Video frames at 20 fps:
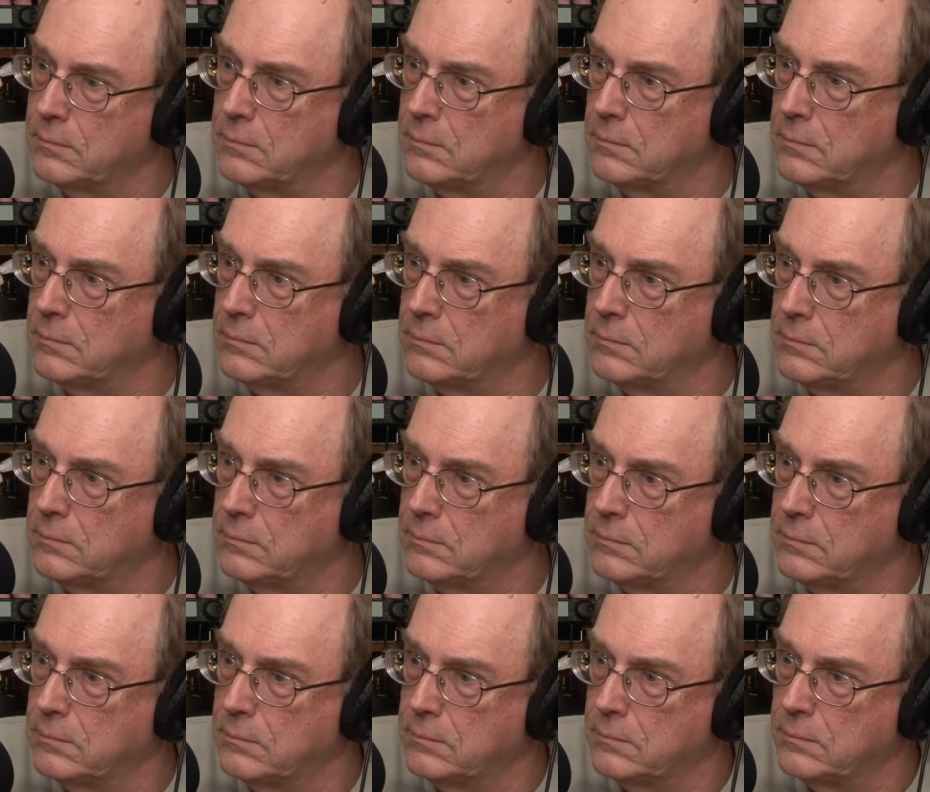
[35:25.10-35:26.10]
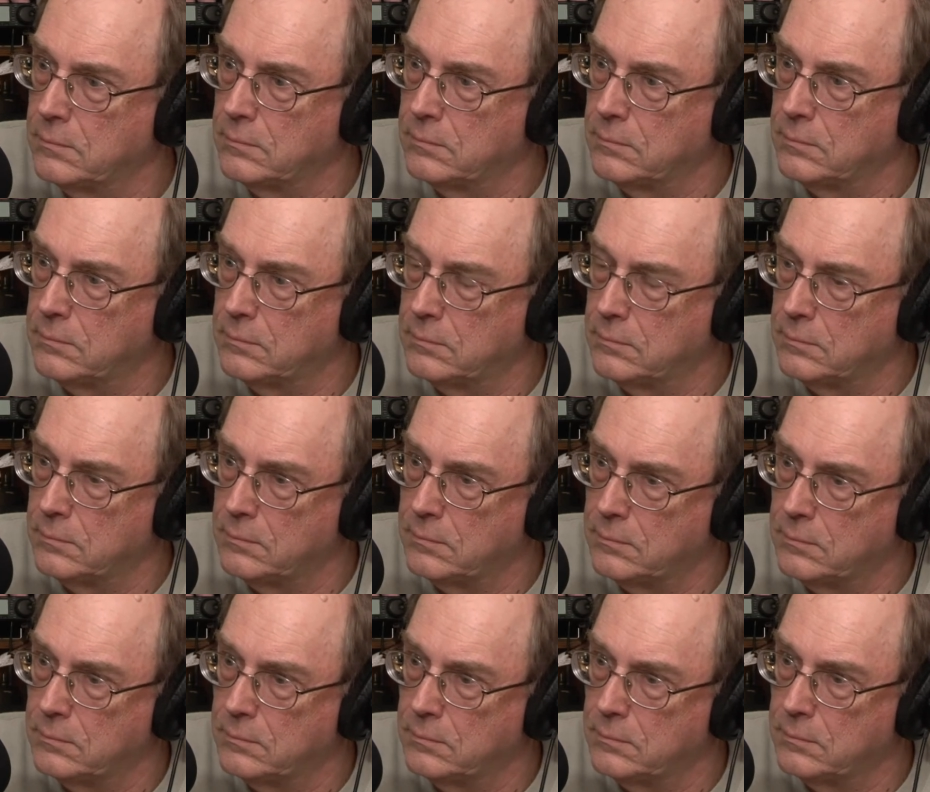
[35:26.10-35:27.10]

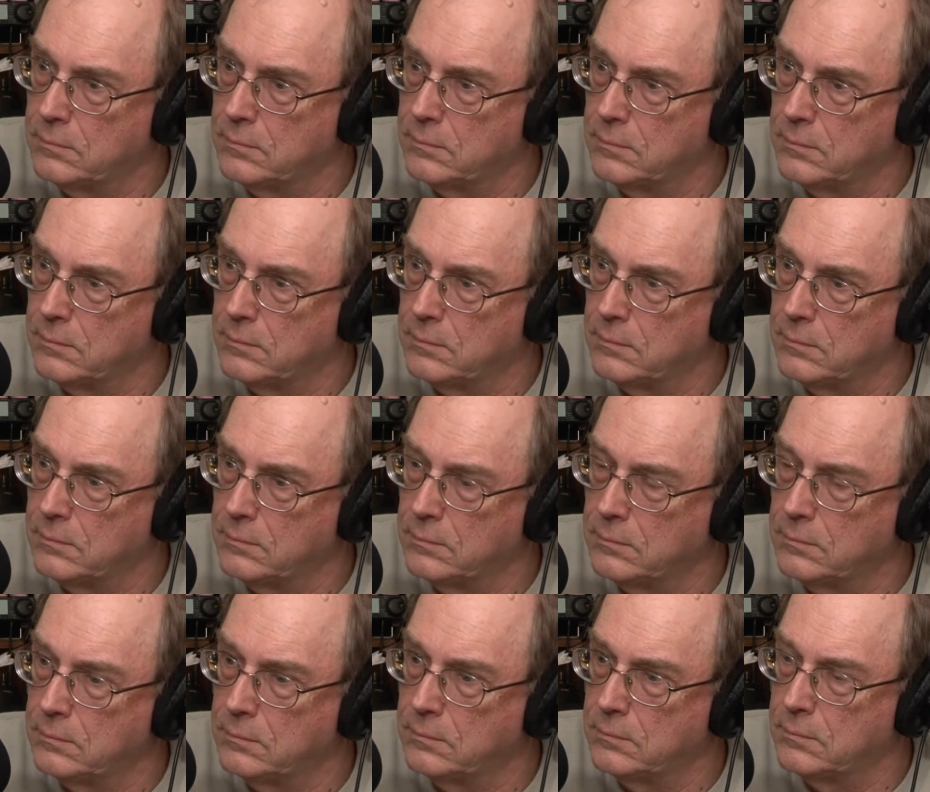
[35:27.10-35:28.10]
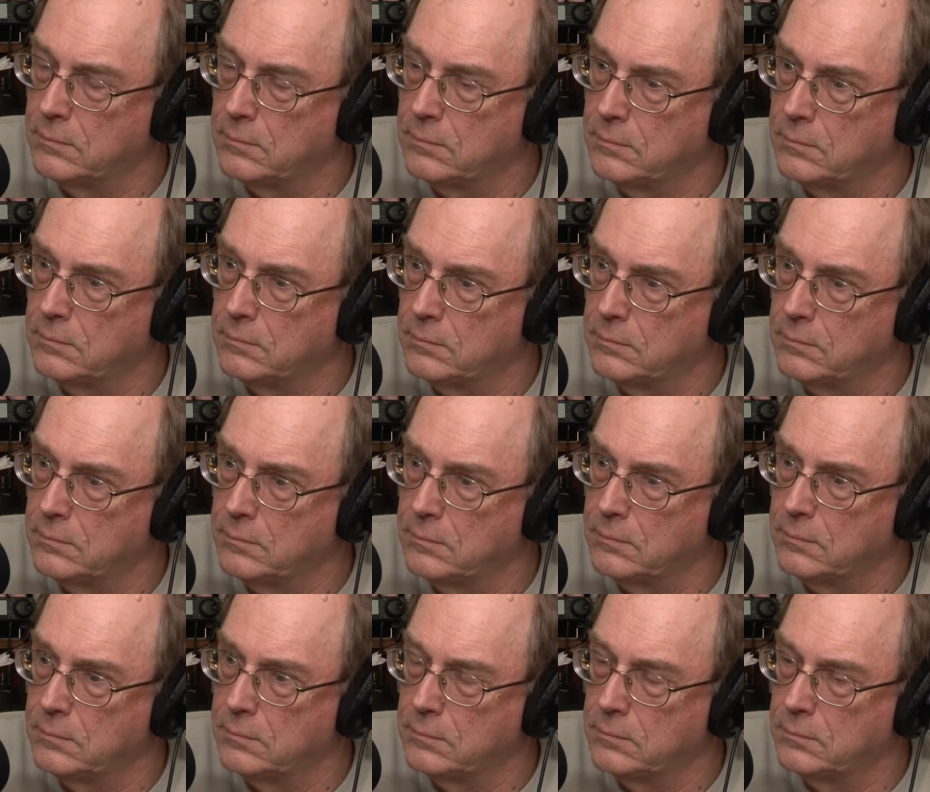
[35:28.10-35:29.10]

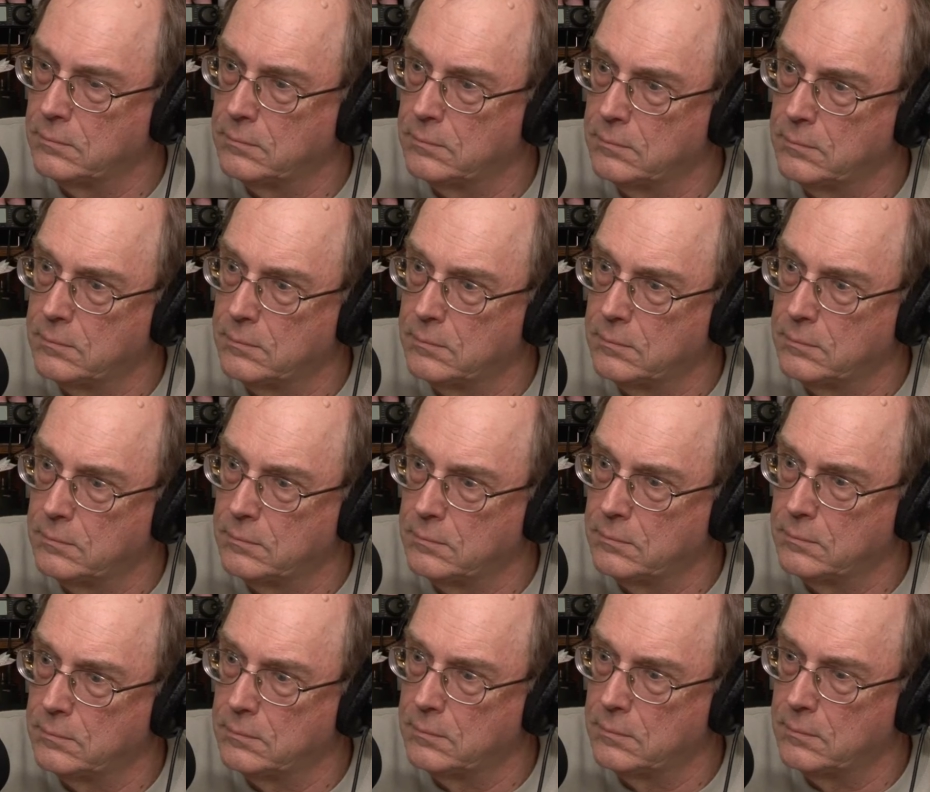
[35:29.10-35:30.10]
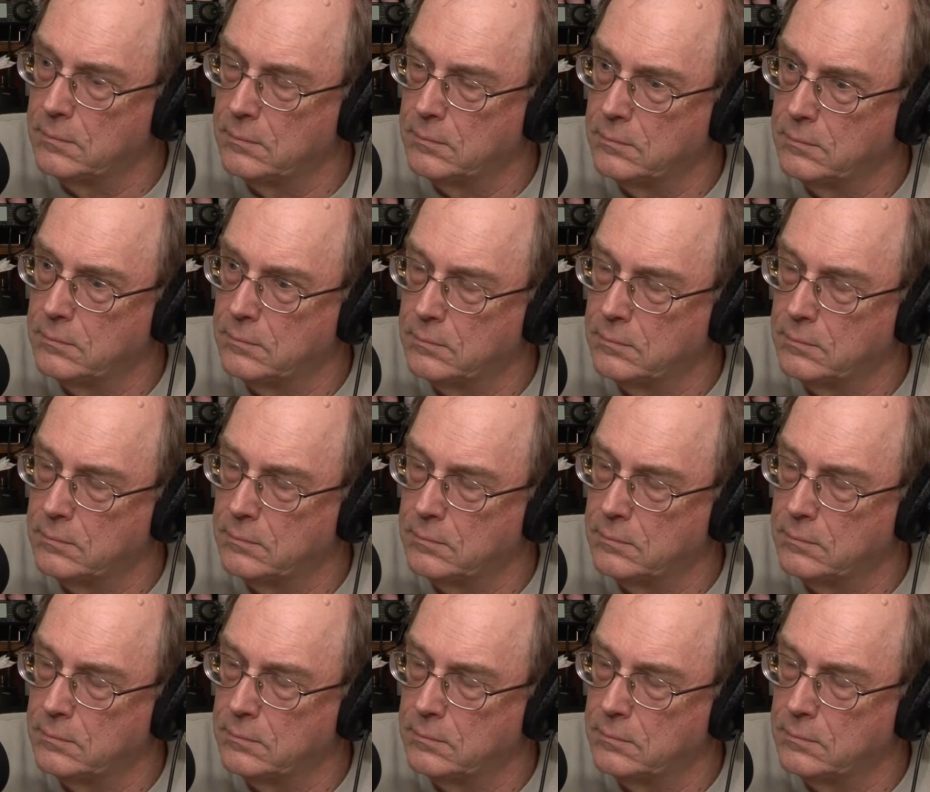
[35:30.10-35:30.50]
(silent)